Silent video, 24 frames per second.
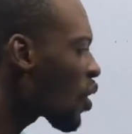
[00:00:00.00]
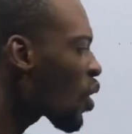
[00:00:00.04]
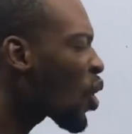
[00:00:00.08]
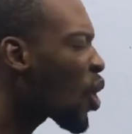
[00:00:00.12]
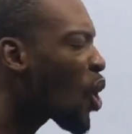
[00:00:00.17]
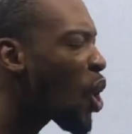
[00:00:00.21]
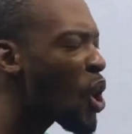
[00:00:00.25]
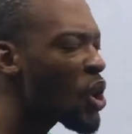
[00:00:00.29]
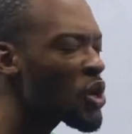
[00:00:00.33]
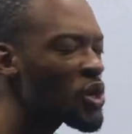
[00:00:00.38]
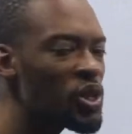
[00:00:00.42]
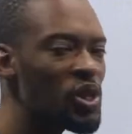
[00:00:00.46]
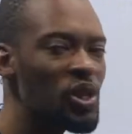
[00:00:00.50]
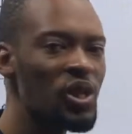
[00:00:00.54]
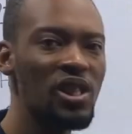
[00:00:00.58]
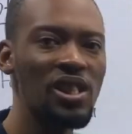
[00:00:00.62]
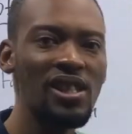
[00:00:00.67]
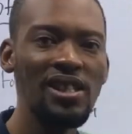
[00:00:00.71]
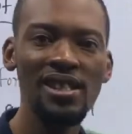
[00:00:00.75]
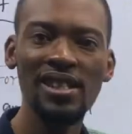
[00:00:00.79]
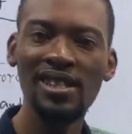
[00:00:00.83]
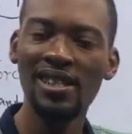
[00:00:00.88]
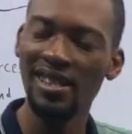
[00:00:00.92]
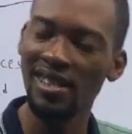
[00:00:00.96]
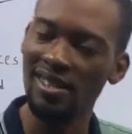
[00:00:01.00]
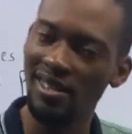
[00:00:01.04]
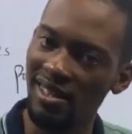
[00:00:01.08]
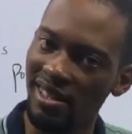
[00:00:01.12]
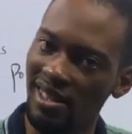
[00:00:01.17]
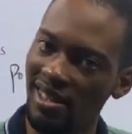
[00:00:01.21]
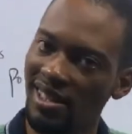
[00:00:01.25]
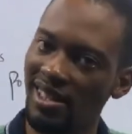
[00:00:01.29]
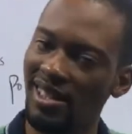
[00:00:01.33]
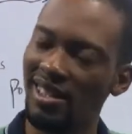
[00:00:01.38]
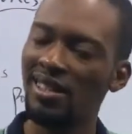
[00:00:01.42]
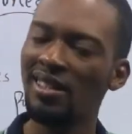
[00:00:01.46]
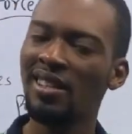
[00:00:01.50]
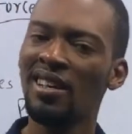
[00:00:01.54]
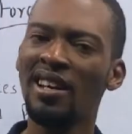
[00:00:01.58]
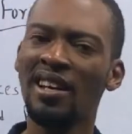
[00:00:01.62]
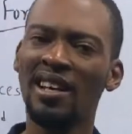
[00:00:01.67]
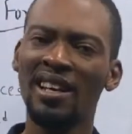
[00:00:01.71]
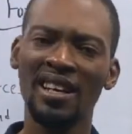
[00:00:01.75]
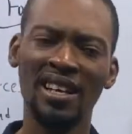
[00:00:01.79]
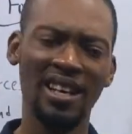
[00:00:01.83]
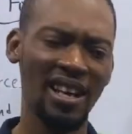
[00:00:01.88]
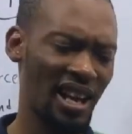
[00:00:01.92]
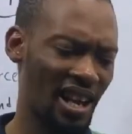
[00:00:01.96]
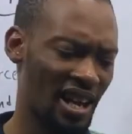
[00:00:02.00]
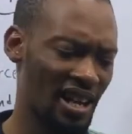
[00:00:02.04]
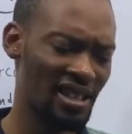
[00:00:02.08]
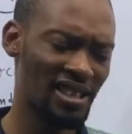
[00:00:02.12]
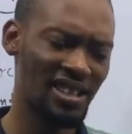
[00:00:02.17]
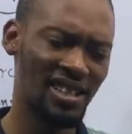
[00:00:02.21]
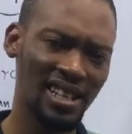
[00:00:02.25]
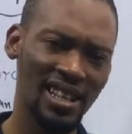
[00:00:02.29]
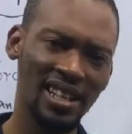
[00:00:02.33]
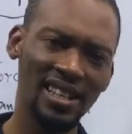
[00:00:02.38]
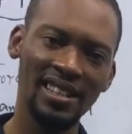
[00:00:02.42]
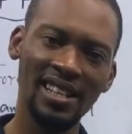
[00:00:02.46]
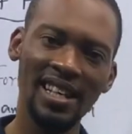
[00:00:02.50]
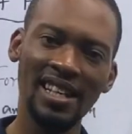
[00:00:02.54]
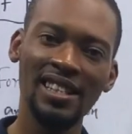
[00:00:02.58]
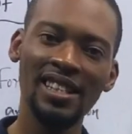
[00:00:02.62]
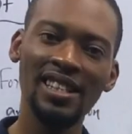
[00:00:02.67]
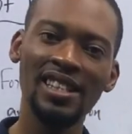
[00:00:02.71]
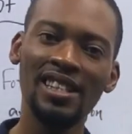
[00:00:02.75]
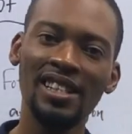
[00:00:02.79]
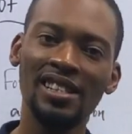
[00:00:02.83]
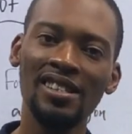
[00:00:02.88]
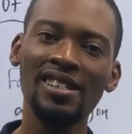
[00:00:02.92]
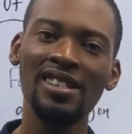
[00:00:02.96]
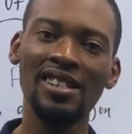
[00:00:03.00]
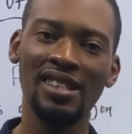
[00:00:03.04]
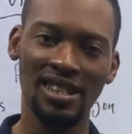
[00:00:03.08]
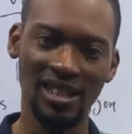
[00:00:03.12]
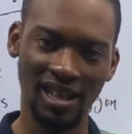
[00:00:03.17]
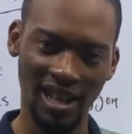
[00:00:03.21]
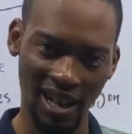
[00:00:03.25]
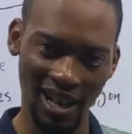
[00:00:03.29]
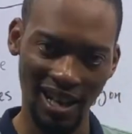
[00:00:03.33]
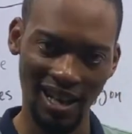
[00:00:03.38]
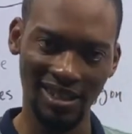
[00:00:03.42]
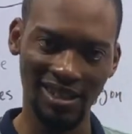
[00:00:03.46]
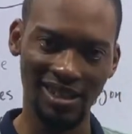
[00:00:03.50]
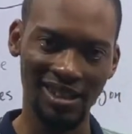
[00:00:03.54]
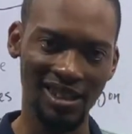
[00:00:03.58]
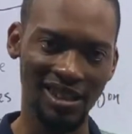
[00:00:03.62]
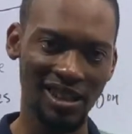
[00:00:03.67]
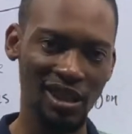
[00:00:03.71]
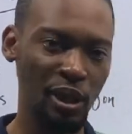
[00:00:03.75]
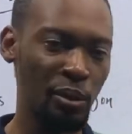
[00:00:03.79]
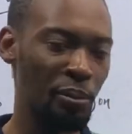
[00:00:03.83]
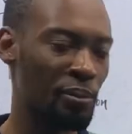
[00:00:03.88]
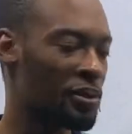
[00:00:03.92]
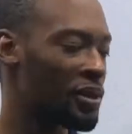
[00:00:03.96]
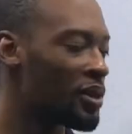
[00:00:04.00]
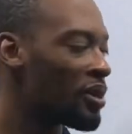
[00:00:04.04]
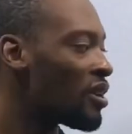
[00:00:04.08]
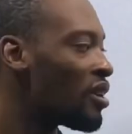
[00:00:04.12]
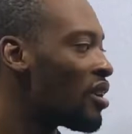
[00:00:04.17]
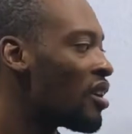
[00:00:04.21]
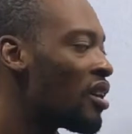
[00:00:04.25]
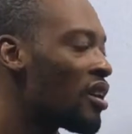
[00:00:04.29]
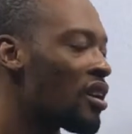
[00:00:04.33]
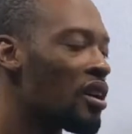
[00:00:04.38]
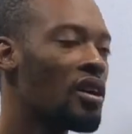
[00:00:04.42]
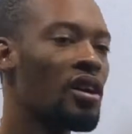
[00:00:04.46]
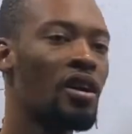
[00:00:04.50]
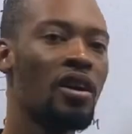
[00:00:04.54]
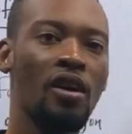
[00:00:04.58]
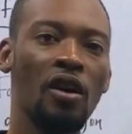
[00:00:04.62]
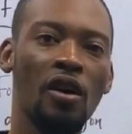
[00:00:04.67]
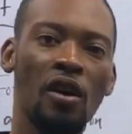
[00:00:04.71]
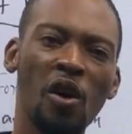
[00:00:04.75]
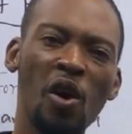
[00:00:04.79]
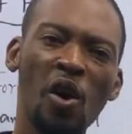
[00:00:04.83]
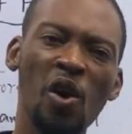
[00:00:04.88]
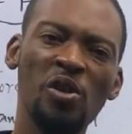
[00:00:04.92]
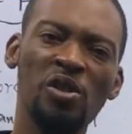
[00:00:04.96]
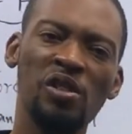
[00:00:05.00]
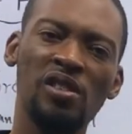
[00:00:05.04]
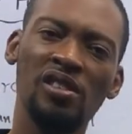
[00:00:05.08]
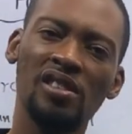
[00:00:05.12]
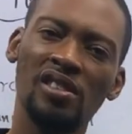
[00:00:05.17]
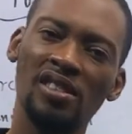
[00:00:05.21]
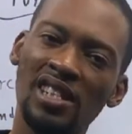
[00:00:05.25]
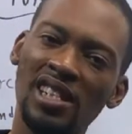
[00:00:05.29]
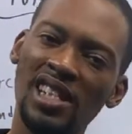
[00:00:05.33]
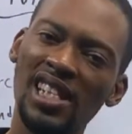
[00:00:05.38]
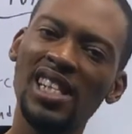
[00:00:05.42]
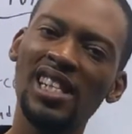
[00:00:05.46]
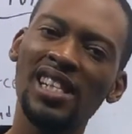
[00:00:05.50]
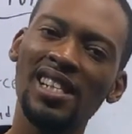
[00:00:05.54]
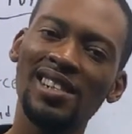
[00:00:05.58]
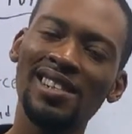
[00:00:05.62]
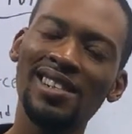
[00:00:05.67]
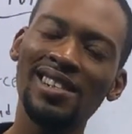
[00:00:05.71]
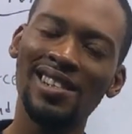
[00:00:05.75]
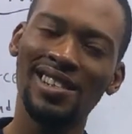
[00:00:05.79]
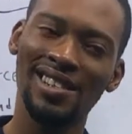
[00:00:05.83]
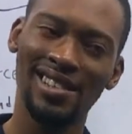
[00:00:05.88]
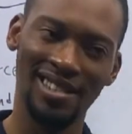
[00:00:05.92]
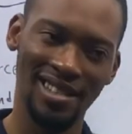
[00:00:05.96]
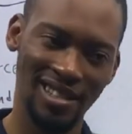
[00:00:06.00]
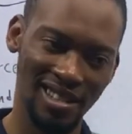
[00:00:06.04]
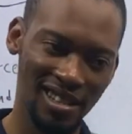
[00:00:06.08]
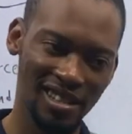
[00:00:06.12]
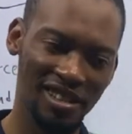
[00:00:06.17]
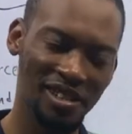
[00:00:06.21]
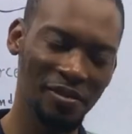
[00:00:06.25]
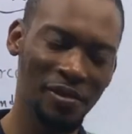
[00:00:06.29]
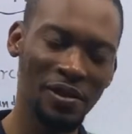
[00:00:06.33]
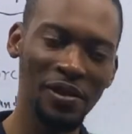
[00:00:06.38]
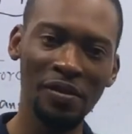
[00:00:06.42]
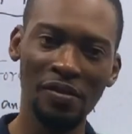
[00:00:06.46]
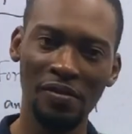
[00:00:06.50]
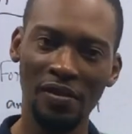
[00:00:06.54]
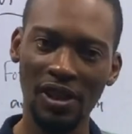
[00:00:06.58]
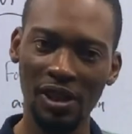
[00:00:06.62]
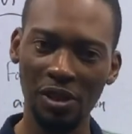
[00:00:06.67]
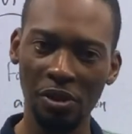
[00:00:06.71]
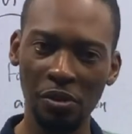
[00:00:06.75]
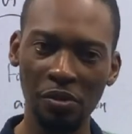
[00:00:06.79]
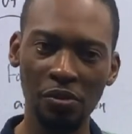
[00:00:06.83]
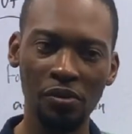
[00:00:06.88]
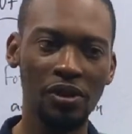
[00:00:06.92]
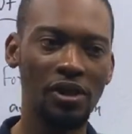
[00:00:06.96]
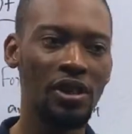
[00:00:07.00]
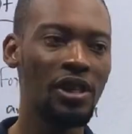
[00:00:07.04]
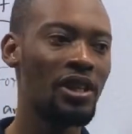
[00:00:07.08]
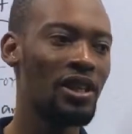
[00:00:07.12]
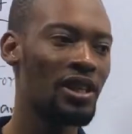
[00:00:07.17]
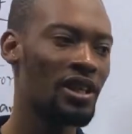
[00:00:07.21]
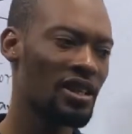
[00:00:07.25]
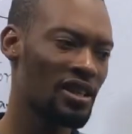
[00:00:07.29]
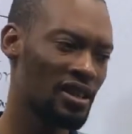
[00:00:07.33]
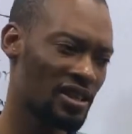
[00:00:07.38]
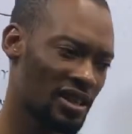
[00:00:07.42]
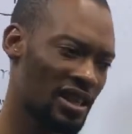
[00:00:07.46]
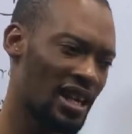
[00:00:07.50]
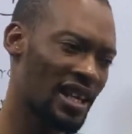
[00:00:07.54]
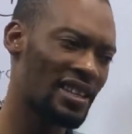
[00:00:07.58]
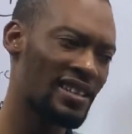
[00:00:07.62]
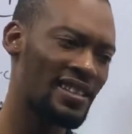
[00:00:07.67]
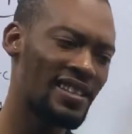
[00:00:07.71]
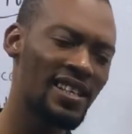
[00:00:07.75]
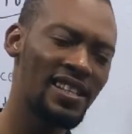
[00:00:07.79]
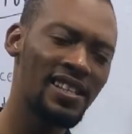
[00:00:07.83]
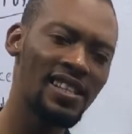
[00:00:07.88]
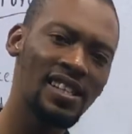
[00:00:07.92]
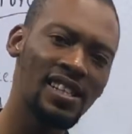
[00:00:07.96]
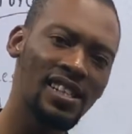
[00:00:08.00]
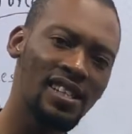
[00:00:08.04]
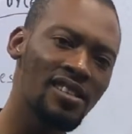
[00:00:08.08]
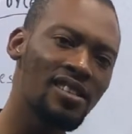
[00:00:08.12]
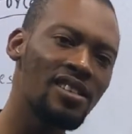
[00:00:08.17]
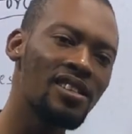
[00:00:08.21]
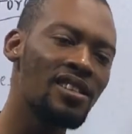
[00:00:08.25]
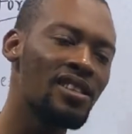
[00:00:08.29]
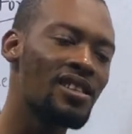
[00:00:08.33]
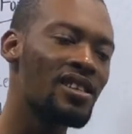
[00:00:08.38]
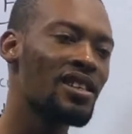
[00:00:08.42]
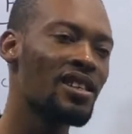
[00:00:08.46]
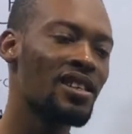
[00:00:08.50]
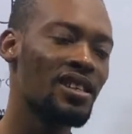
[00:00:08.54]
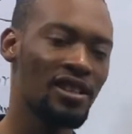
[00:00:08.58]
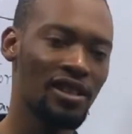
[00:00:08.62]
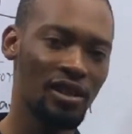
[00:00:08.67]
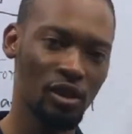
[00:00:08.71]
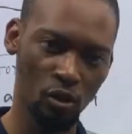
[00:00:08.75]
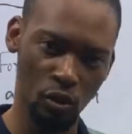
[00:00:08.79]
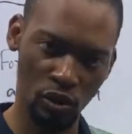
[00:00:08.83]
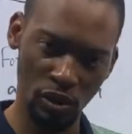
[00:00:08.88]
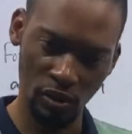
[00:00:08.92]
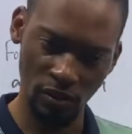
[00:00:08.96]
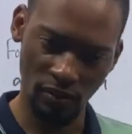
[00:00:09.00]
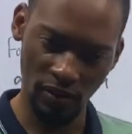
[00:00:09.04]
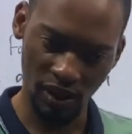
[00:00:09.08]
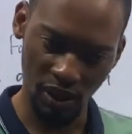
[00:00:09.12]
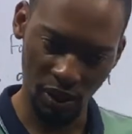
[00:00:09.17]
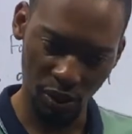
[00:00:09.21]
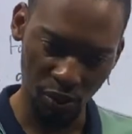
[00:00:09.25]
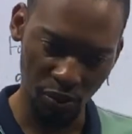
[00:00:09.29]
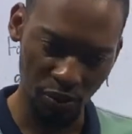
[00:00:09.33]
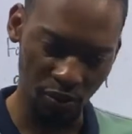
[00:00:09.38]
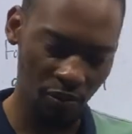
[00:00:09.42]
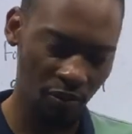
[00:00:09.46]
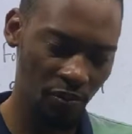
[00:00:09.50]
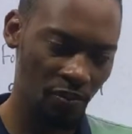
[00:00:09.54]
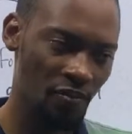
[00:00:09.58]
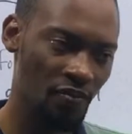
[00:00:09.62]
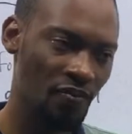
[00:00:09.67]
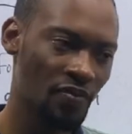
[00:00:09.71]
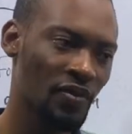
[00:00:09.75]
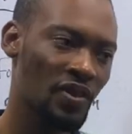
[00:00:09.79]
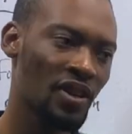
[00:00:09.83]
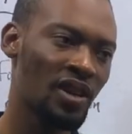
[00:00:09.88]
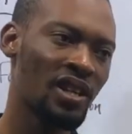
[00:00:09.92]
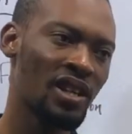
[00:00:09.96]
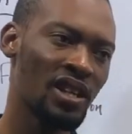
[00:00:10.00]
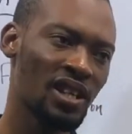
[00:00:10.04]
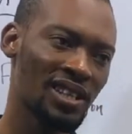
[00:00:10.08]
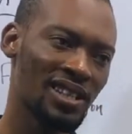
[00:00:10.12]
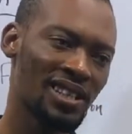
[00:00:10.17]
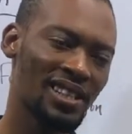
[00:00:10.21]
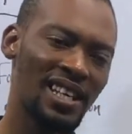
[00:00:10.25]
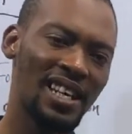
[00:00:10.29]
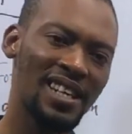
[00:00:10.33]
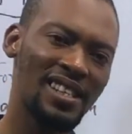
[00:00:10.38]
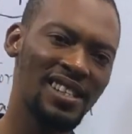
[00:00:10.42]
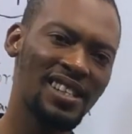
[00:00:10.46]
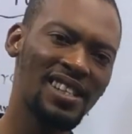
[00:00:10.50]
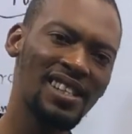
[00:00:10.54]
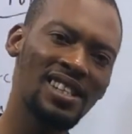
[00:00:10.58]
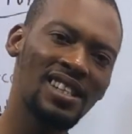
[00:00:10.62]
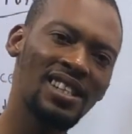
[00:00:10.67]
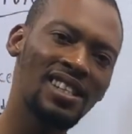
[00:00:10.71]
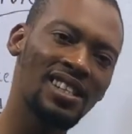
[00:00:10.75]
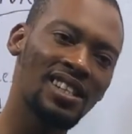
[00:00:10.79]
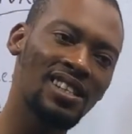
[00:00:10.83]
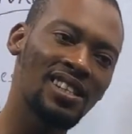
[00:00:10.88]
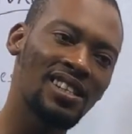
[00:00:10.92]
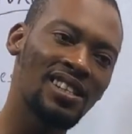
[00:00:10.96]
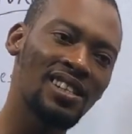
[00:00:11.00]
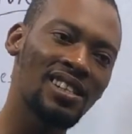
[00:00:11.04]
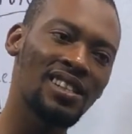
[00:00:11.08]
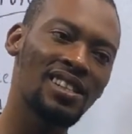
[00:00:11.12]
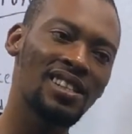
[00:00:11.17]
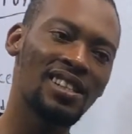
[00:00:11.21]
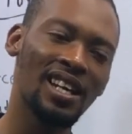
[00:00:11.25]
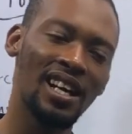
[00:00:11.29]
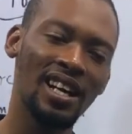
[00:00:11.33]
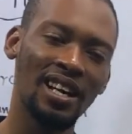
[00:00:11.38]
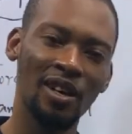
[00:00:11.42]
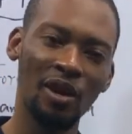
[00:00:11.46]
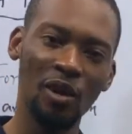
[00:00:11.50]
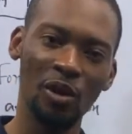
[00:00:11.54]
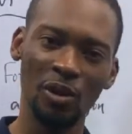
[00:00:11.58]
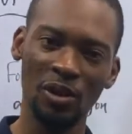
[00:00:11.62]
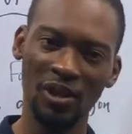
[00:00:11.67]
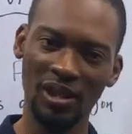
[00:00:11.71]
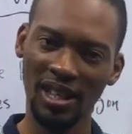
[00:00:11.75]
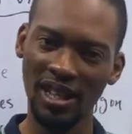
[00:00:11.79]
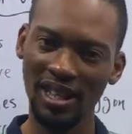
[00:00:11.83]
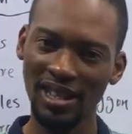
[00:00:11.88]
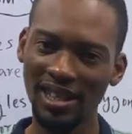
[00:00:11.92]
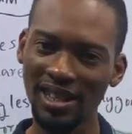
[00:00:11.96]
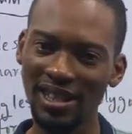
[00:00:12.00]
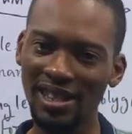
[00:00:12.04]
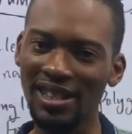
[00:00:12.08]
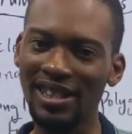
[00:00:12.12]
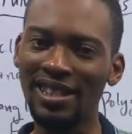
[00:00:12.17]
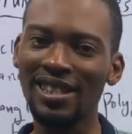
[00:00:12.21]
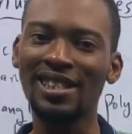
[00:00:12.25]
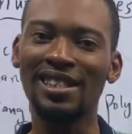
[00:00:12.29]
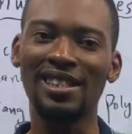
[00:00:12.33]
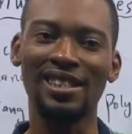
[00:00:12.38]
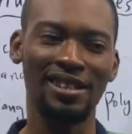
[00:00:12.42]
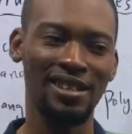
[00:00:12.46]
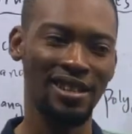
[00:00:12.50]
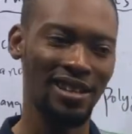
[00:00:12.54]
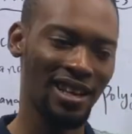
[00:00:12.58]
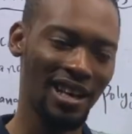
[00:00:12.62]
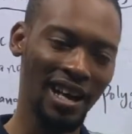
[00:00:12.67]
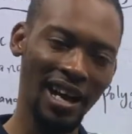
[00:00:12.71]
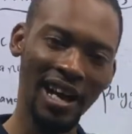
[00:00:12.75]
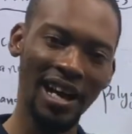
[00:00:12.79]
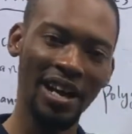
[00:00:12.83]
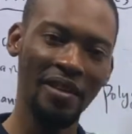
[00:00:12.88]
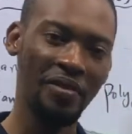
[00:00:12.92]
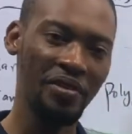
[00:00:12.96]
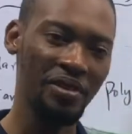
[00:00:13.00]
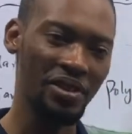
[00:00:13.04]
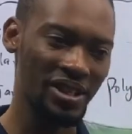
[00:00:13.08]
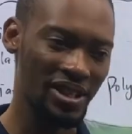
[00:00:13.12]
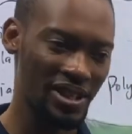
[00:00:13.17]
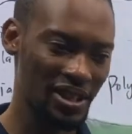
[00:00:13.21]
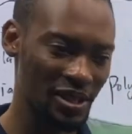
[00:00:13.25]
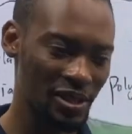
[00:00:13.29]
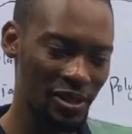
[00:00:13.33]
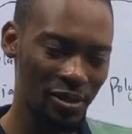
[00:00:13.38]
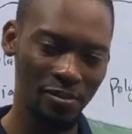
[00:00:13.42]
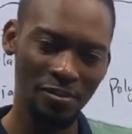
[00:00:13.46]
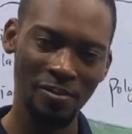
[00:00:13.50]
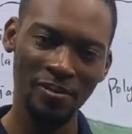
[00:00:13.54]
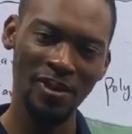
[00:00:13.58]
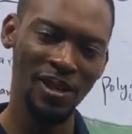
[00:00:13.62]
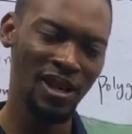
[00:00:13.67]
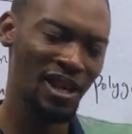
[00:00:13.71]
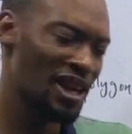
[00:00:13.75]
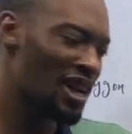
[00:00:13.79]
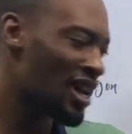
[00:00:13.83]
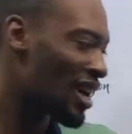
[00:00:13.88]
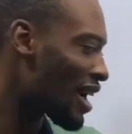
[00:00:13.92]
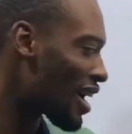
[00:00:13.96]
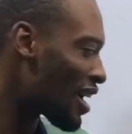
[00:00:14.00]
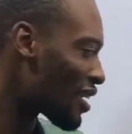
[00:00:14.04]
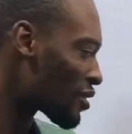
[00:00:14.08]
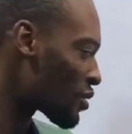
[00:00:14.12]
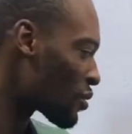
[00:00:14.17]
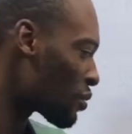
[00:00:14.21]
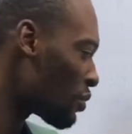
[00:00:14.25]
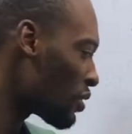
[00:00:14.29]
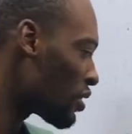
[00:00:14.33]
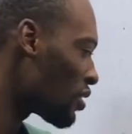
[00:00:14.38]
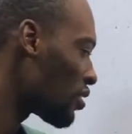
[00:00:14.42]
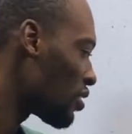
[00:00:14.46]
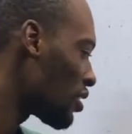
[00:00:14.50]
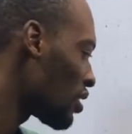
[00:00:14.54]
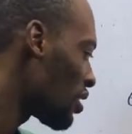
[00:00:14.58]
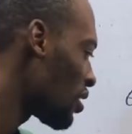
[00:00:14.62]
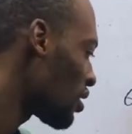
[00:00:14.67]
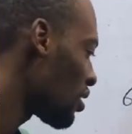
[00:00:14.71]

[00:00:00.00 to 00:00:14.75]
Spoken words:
Cos 60 degrees and sine 30 degrees are the same. Cos 60 degrees is 1 over 2. Sine 30 degrees is 1 over 2. Sine 60 degrees and cos 30 degrees are the same as well.